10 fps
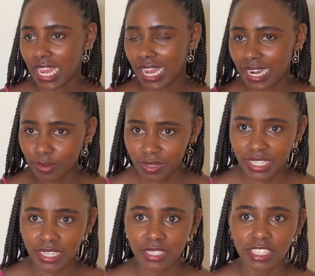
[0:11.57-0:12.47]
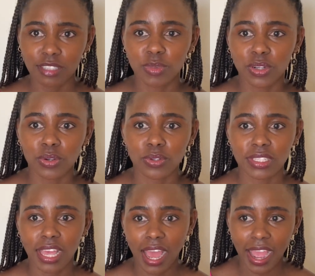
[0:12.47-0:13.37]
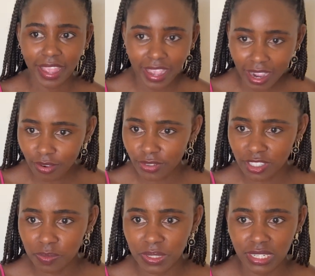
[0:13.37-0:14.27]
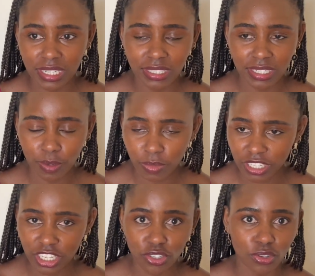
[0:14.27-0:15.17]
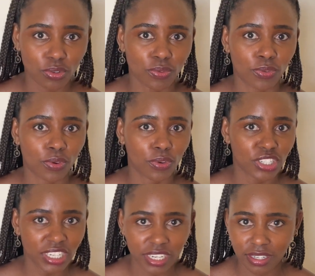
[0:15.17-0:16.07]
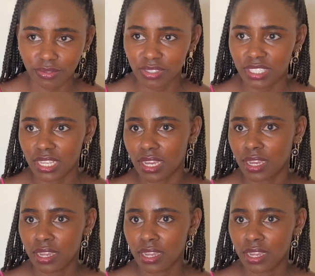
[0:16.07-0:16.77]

And I'm saying this because I have experience in application for Schengen visa